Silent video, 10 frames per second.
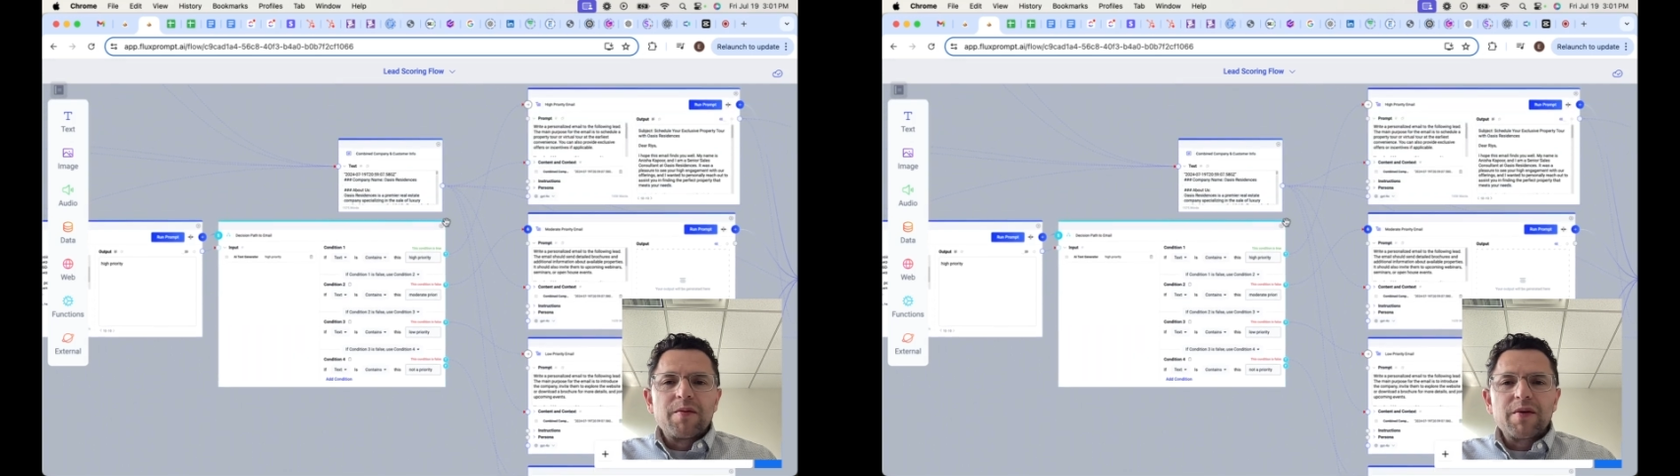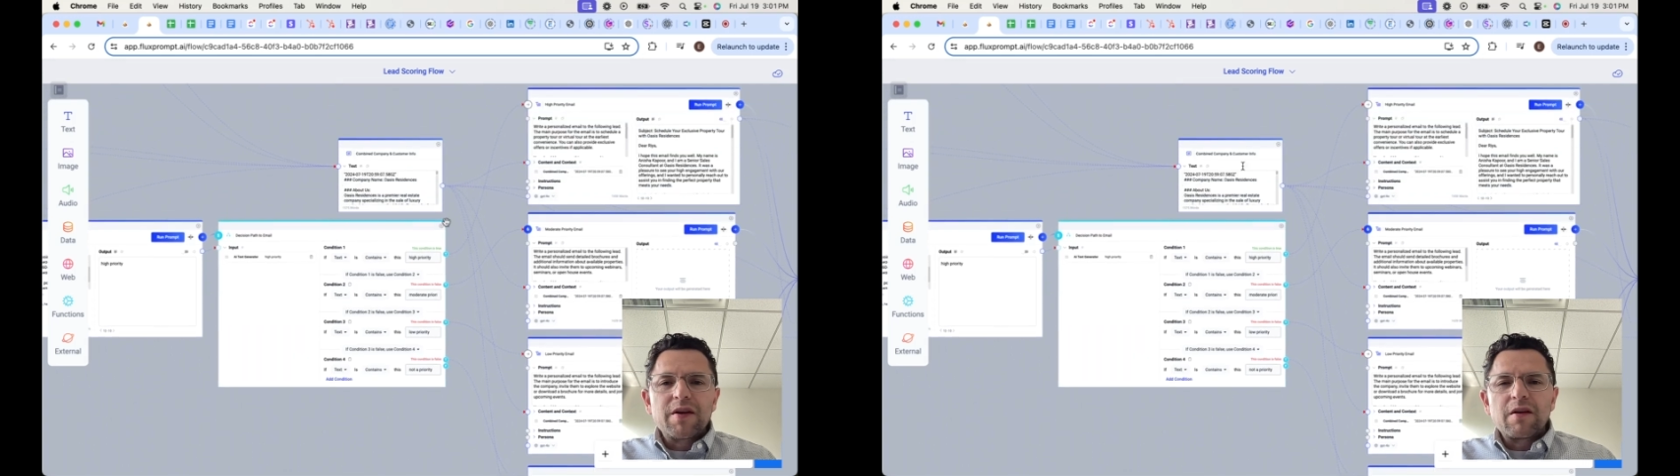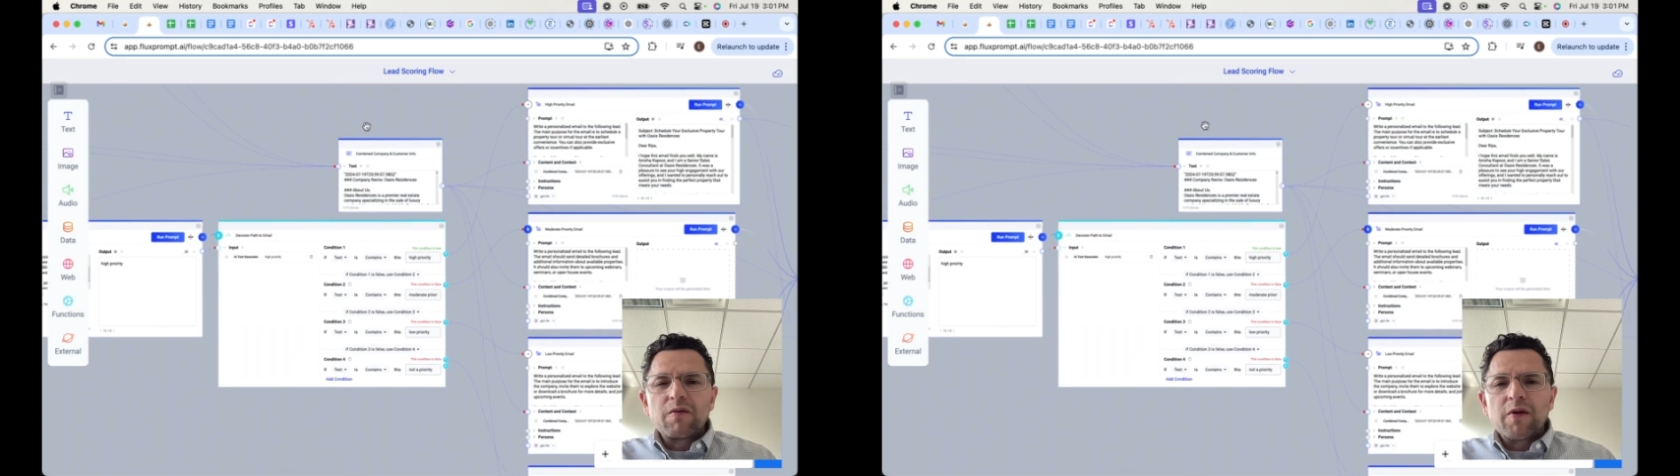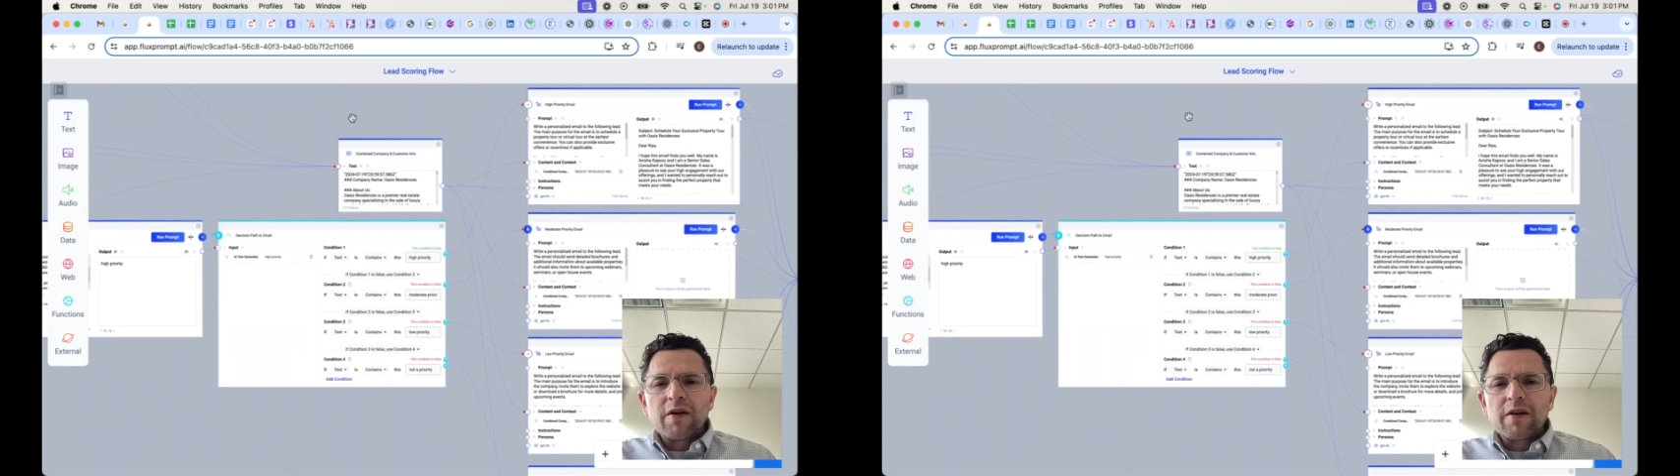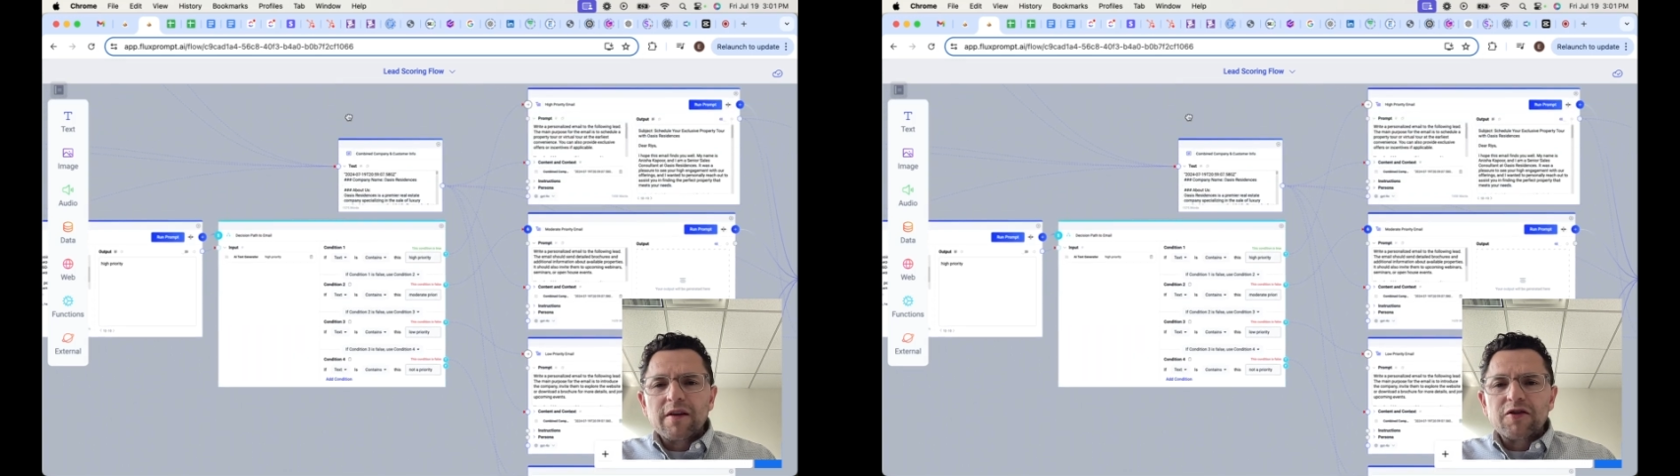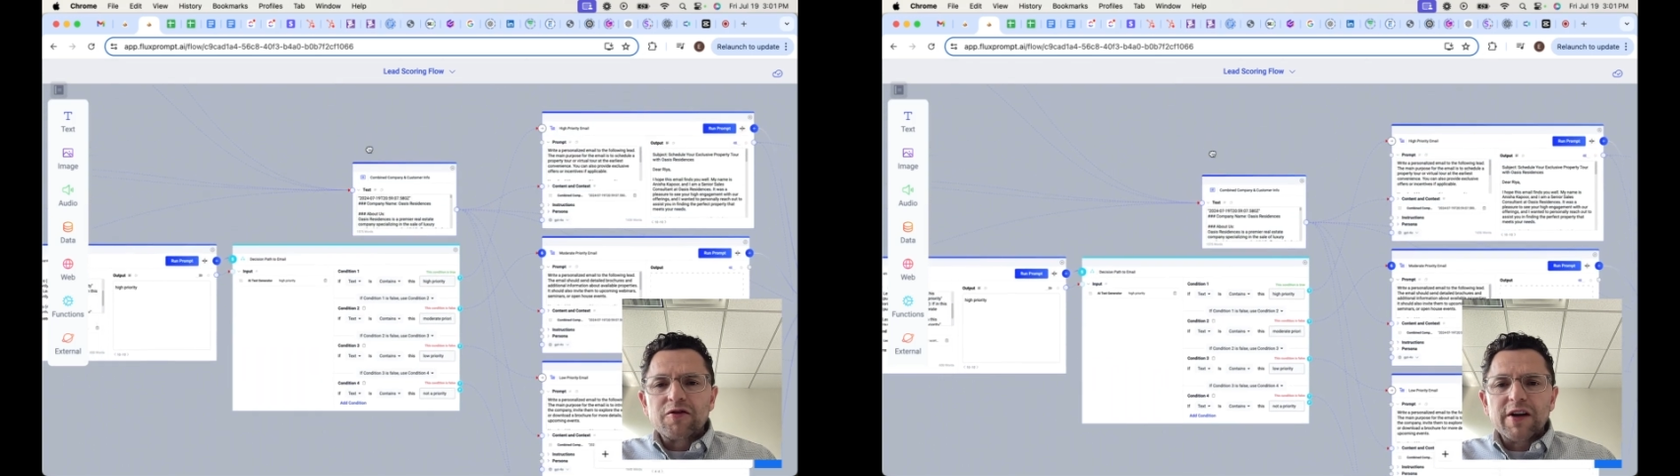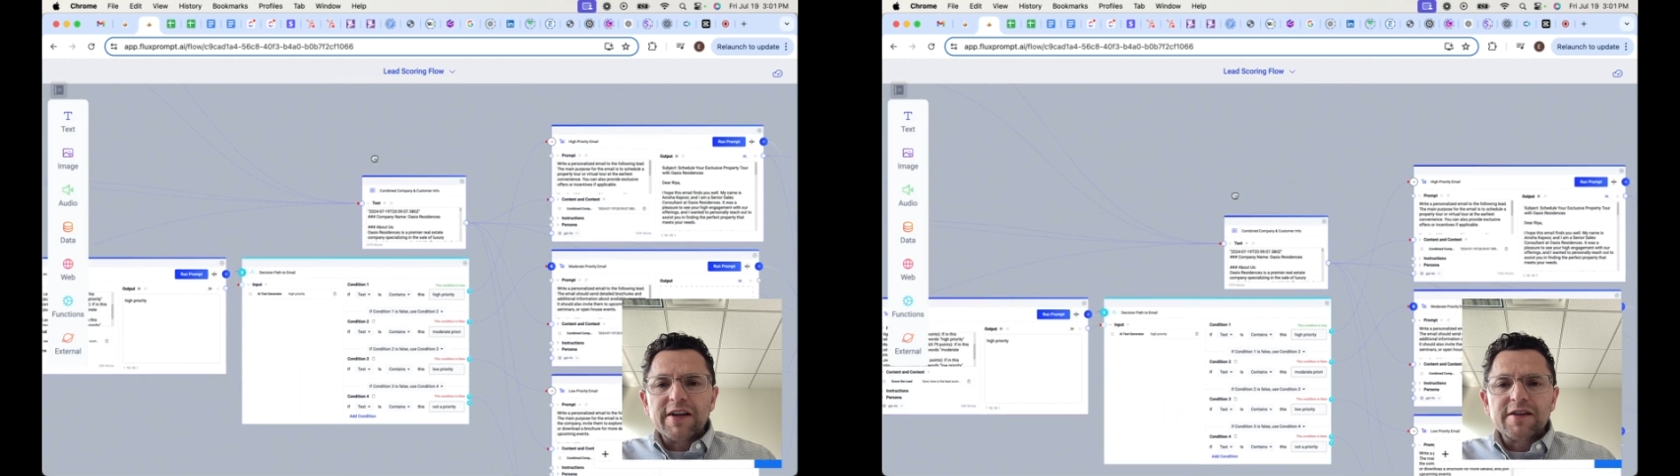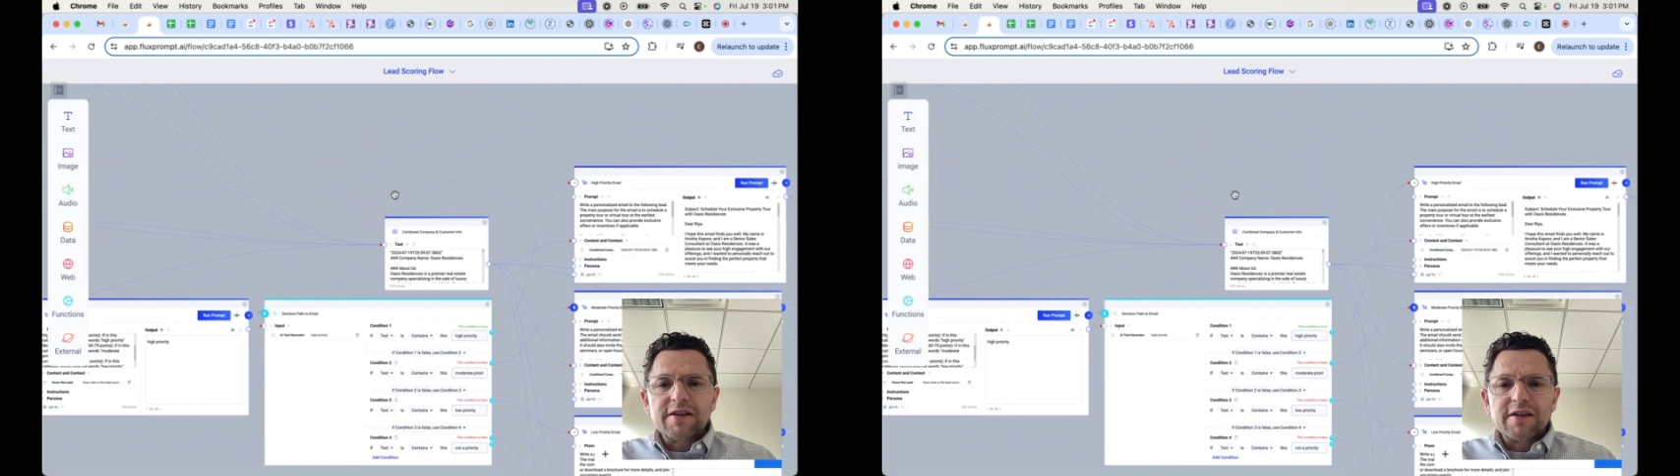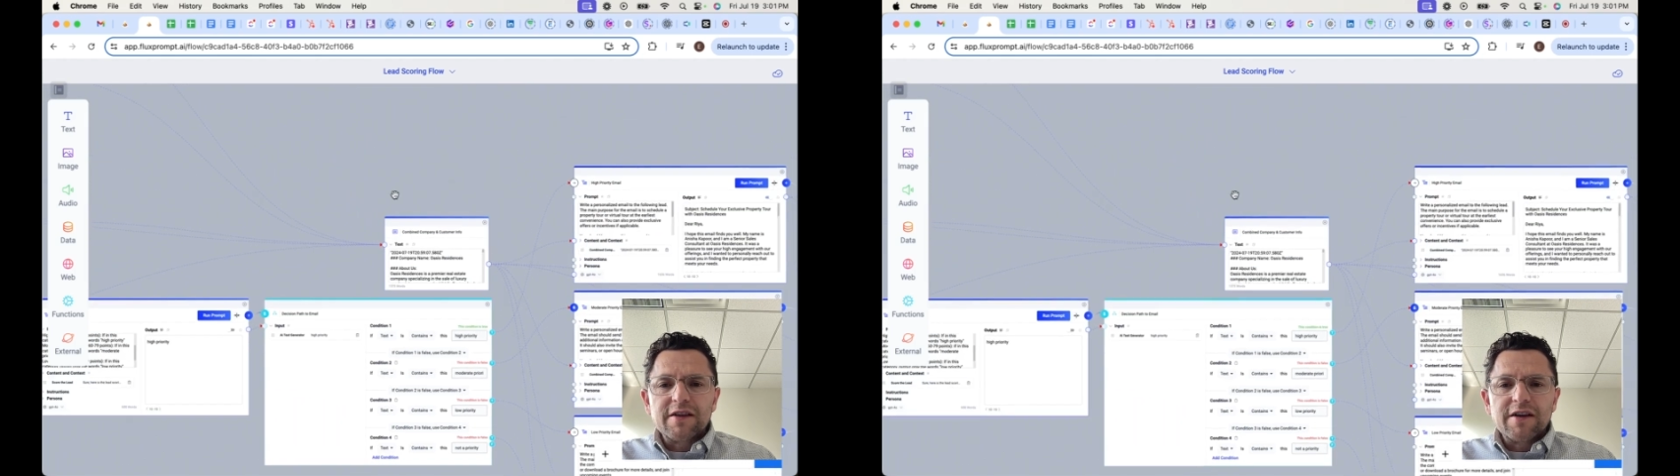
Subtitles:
But one of the tricks